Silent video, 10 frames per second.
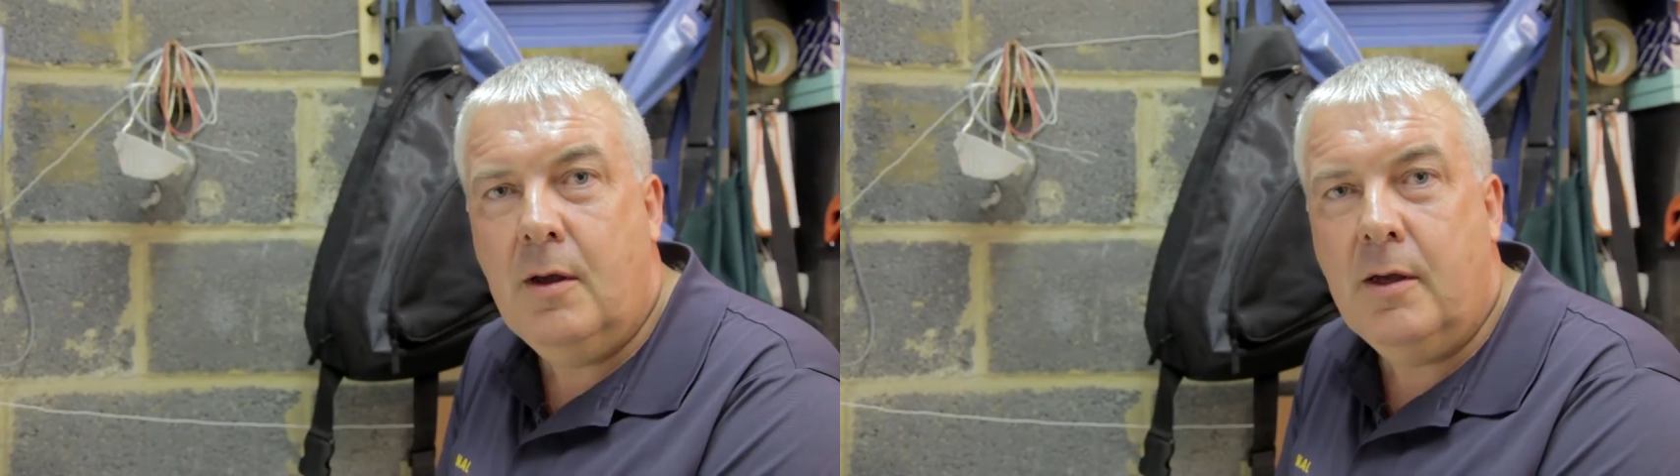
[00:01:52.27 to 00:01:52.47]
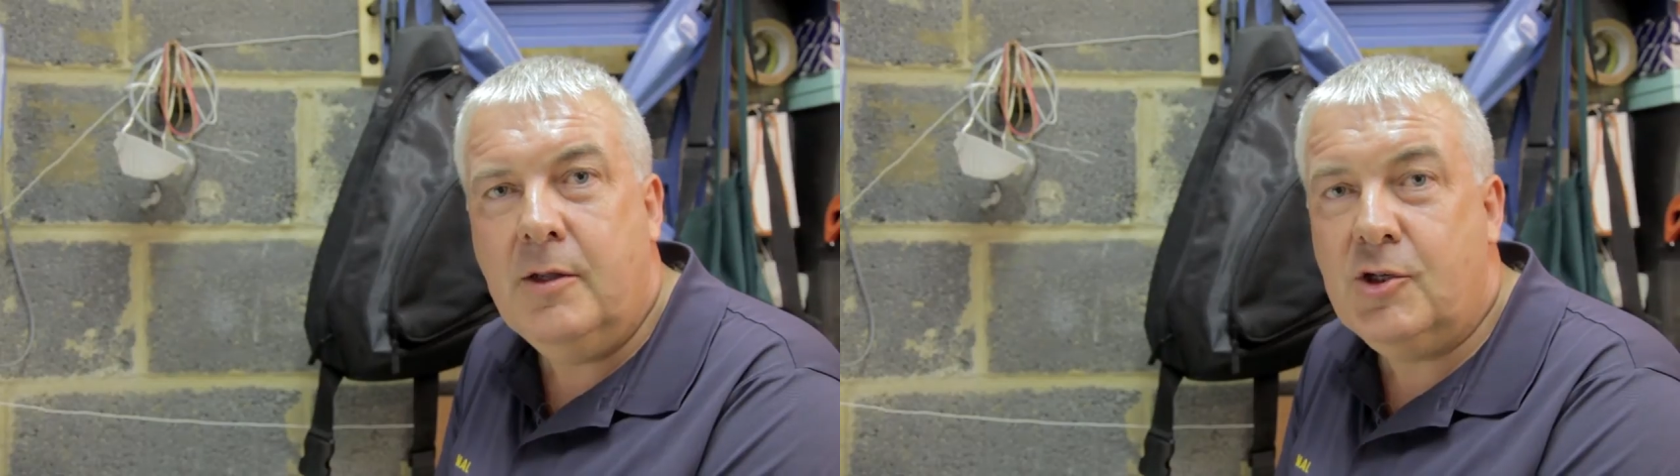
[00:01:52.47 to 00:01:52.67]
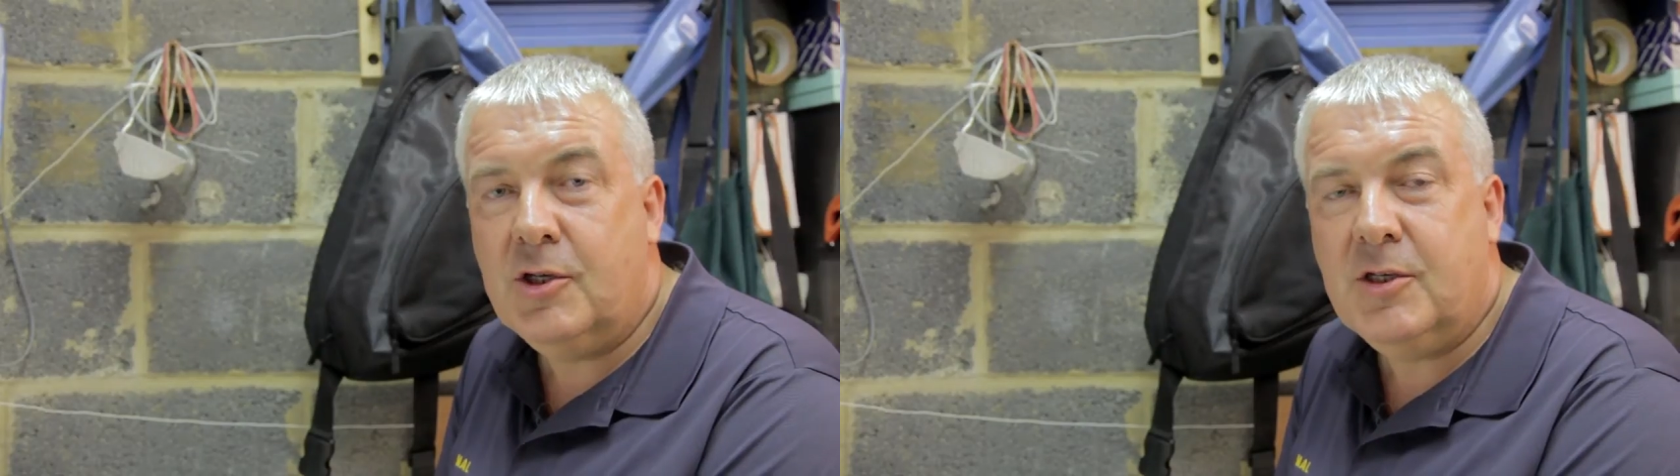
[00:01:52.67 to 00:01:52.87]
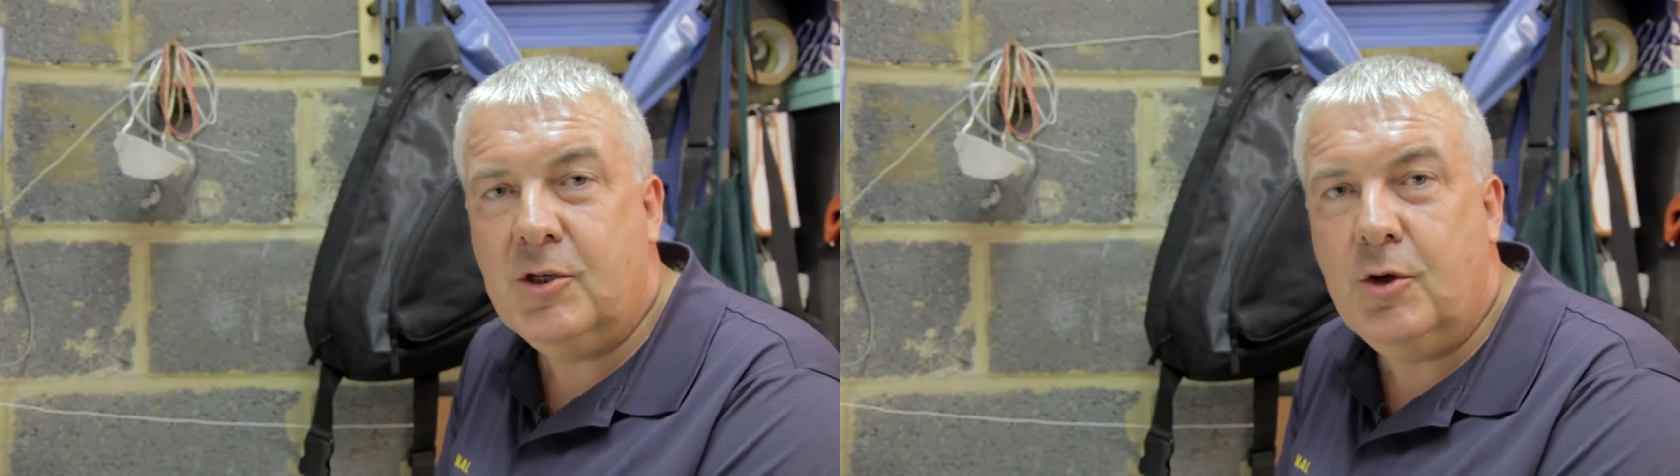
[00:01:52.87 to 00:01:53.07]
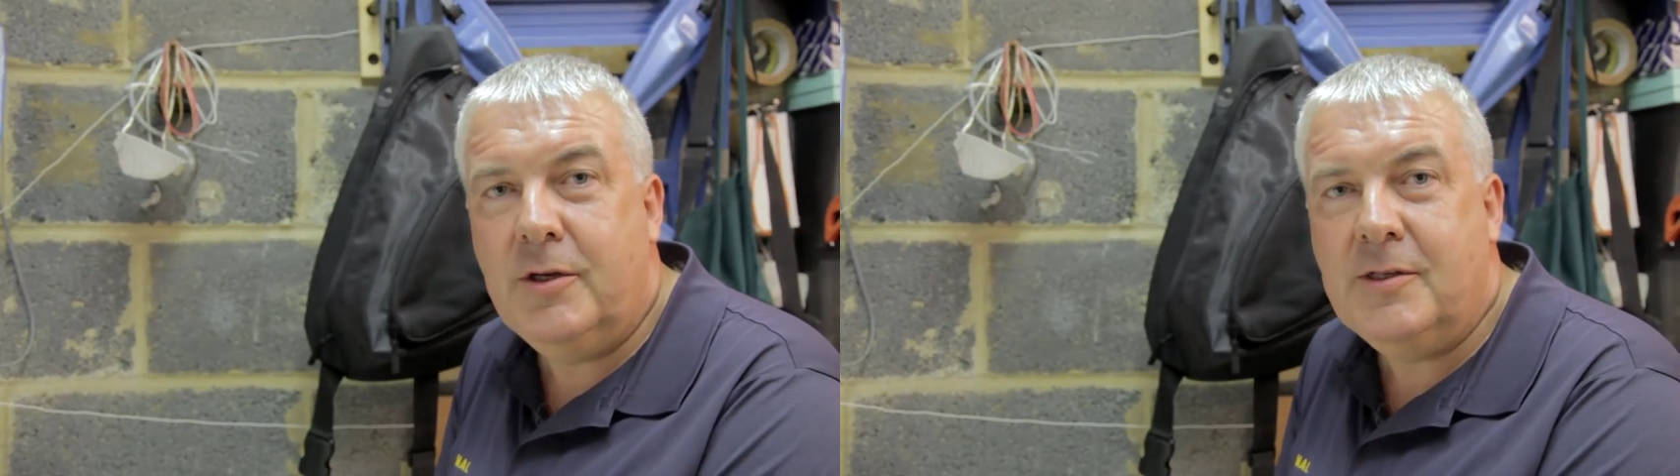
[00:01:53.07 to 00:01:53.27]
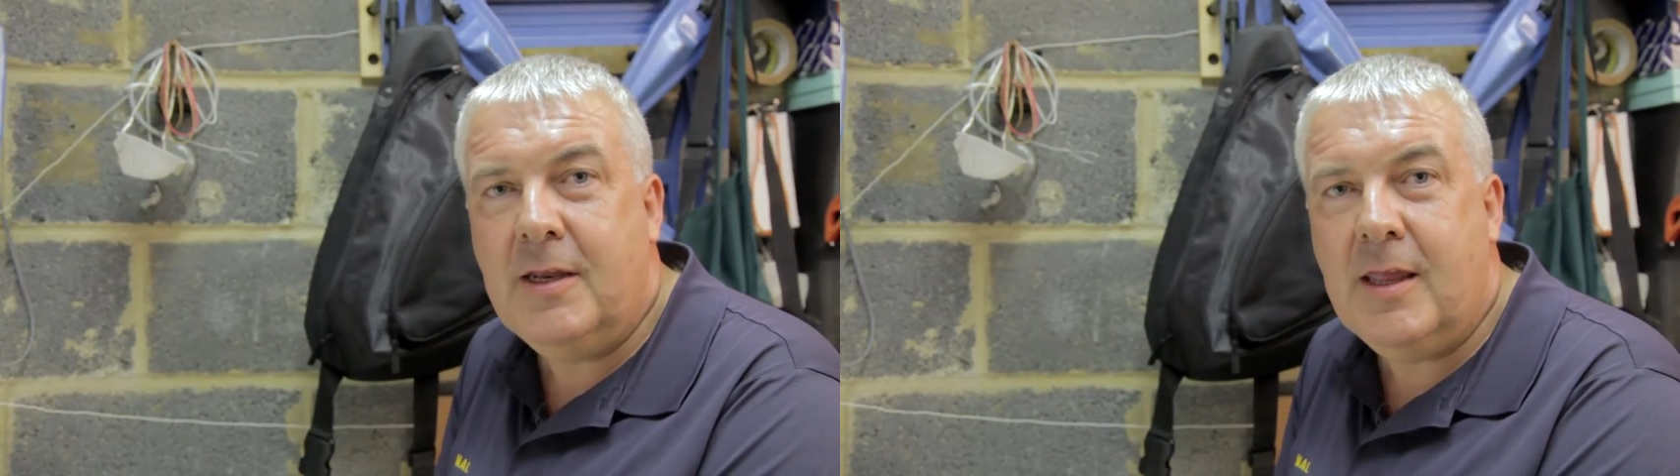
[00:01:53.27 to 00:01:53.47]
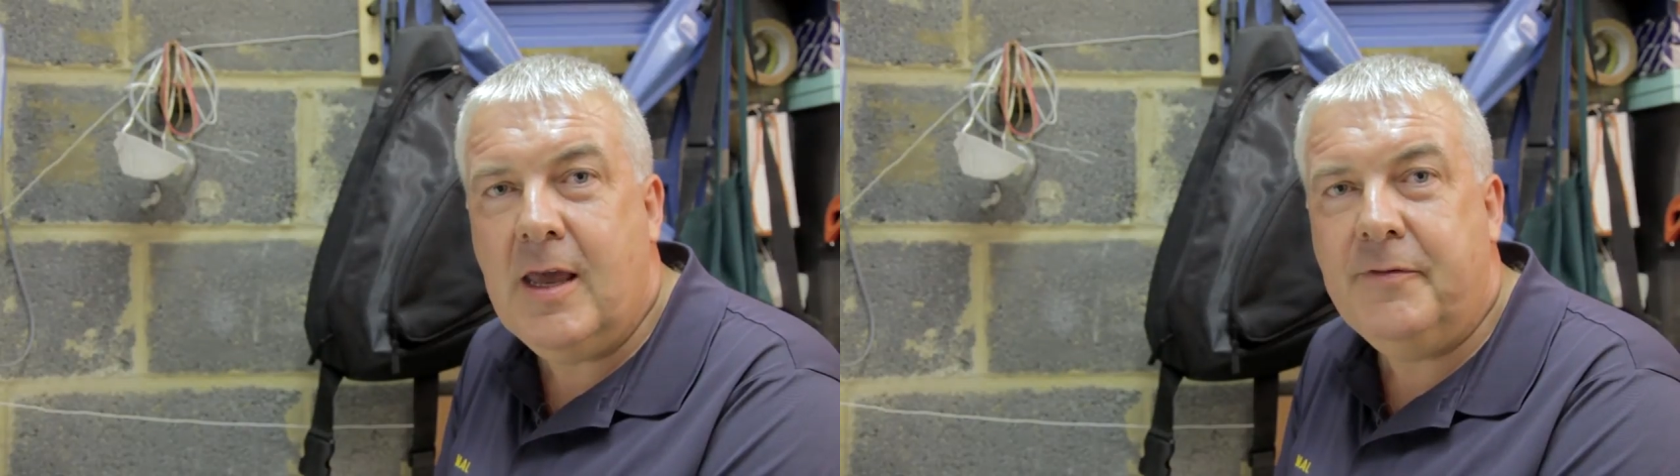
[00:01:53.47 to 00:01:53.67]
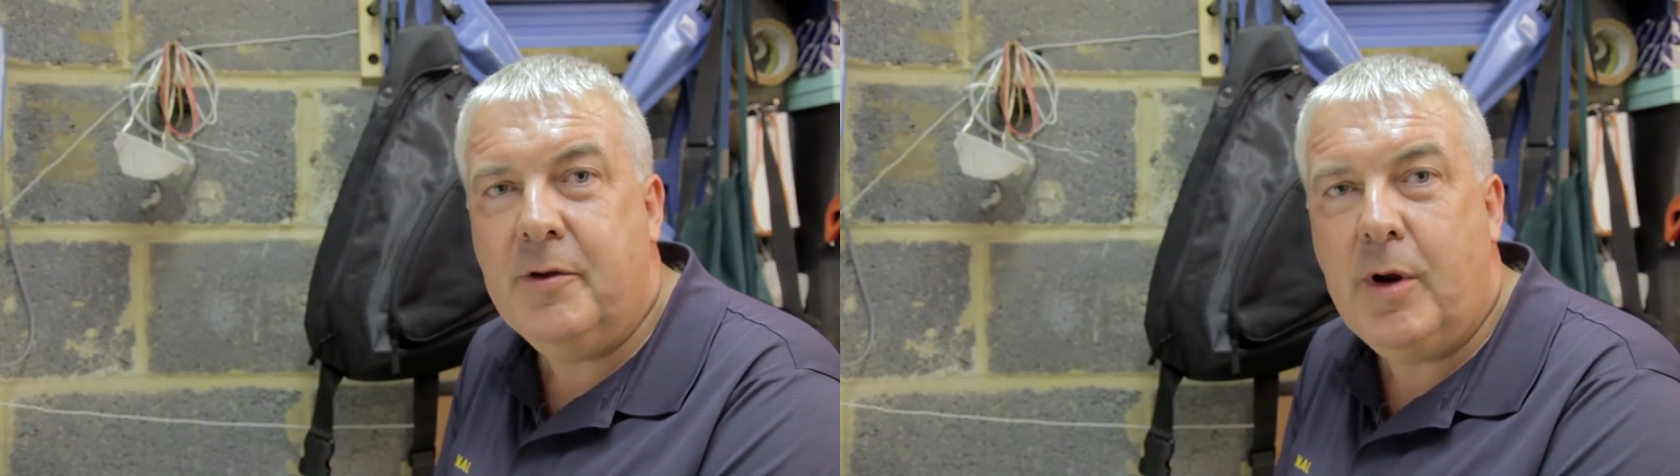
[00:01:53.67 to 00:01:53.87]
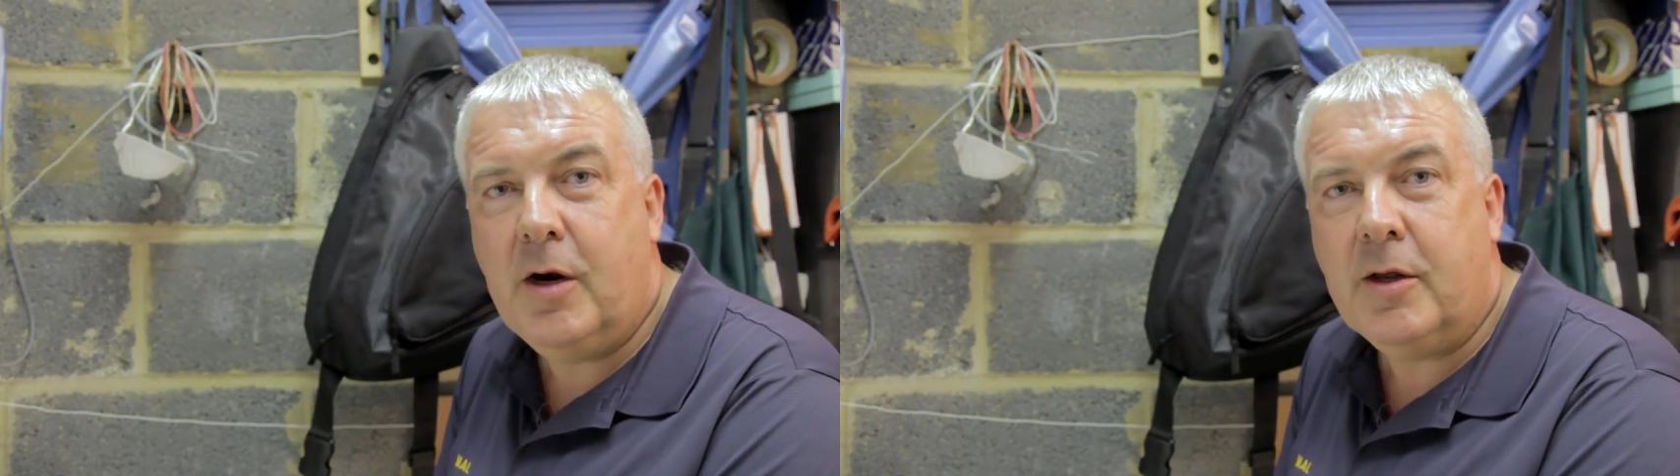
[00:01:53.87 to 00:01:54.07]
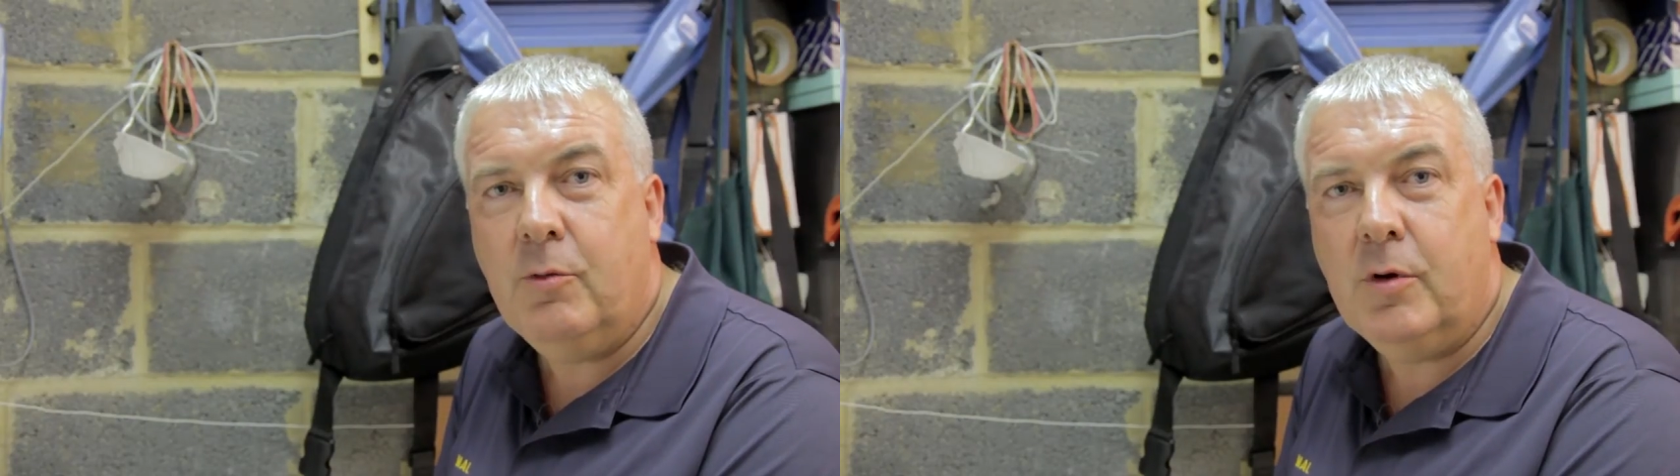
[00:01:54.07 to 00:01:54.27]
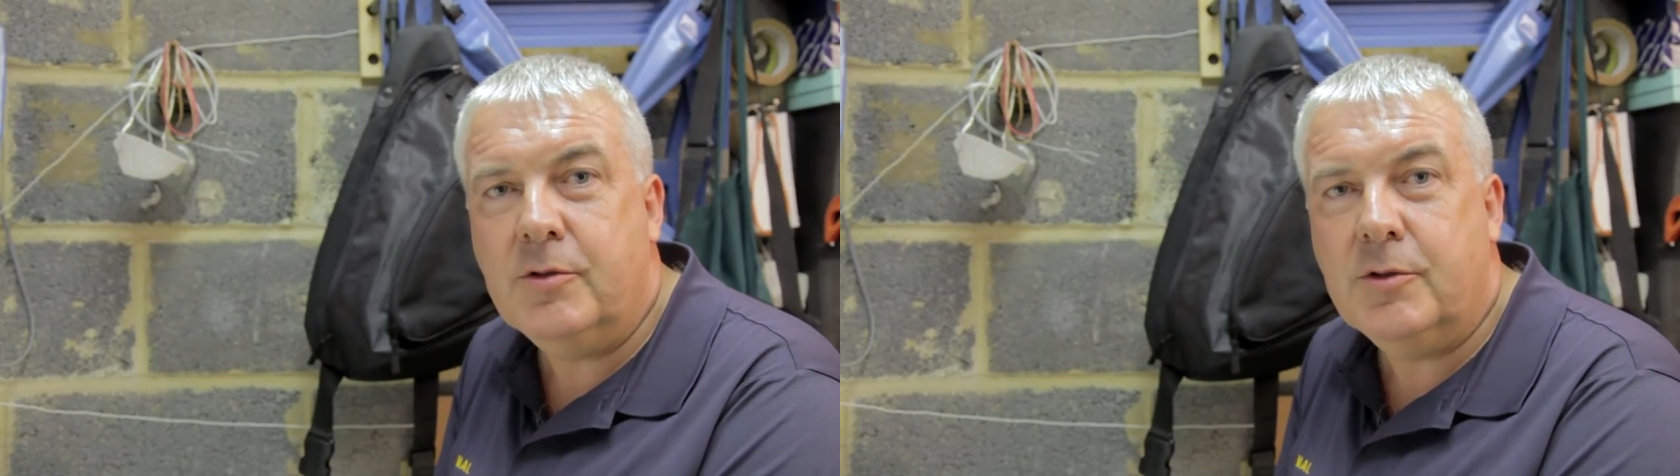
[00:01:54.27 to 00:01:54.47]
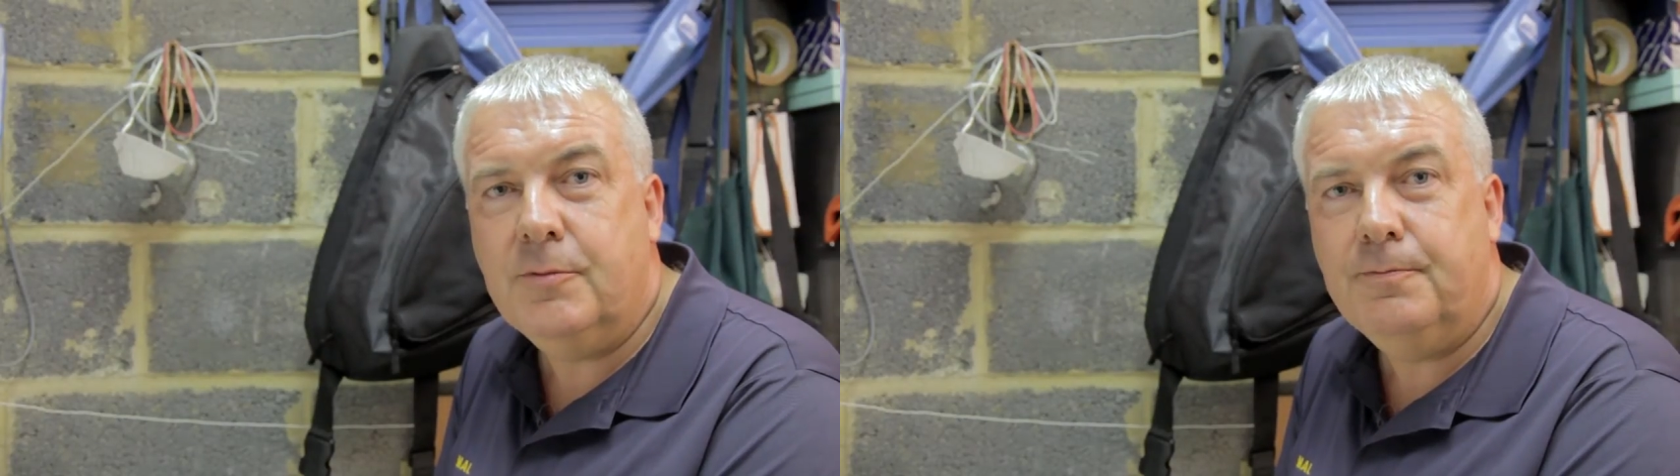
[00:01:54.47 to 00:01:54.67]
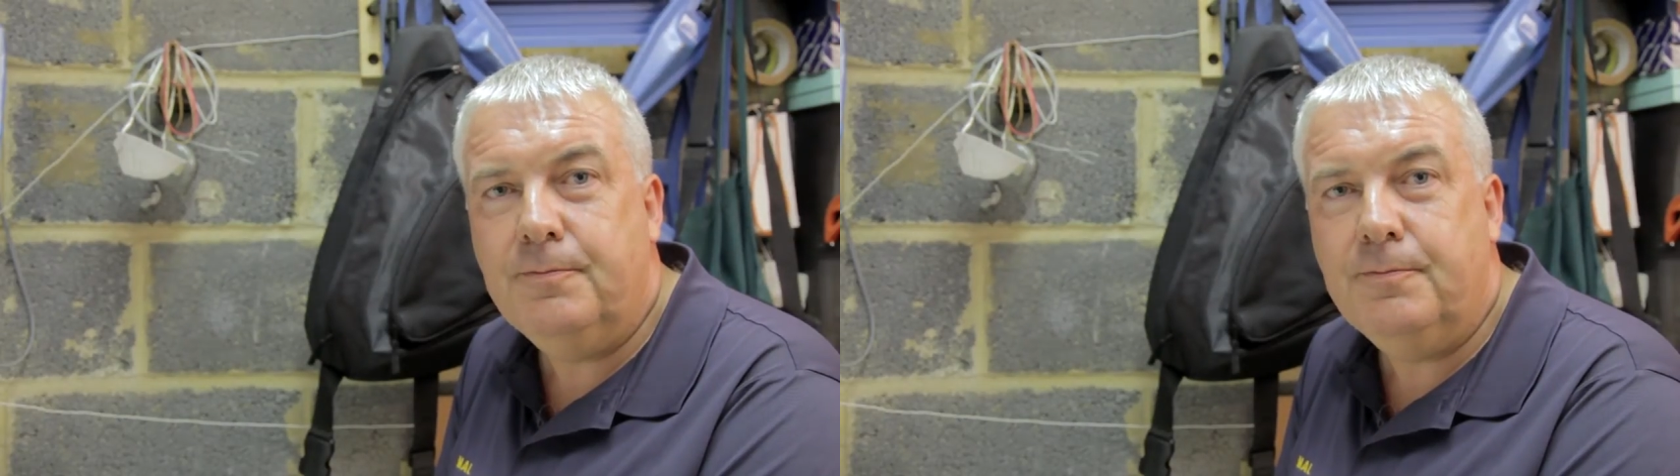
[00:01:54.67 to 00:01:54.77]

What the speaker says: and it's just as good as any of the aftermarket ones.